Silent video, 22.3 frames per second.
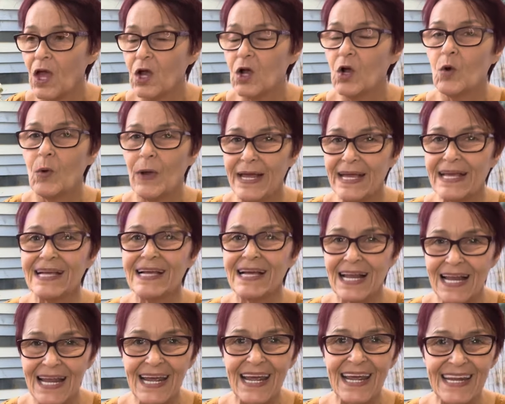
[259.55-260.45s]
quick and
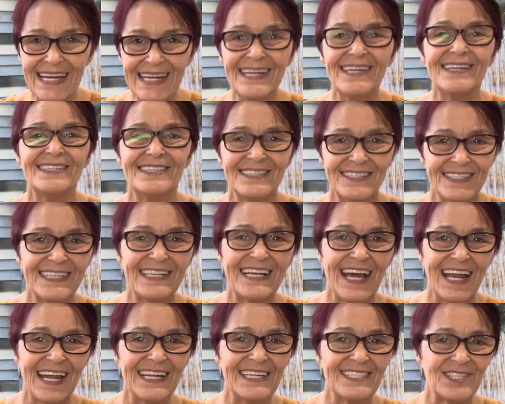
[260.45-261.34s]
clean and
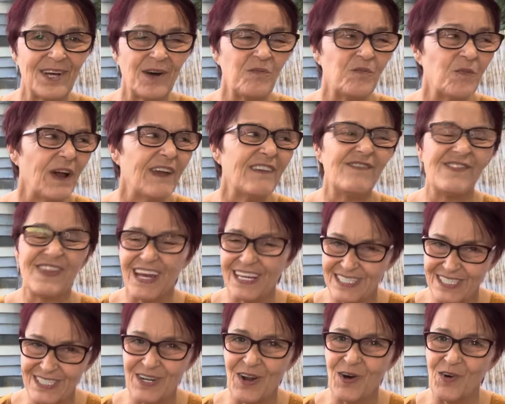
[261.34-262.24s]
get it done with,
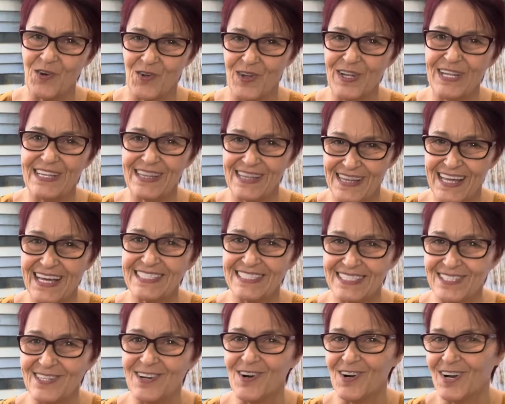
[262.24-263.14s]
that's
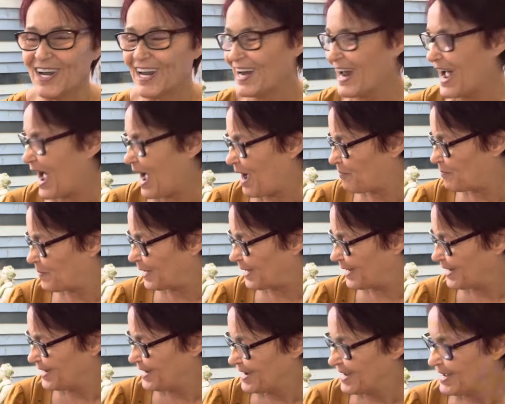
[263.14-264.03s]
not going to
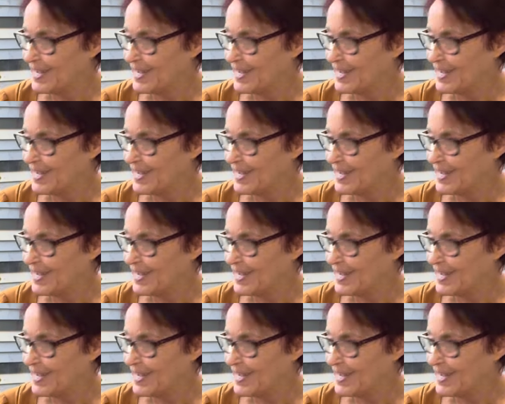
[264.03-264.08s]
happen.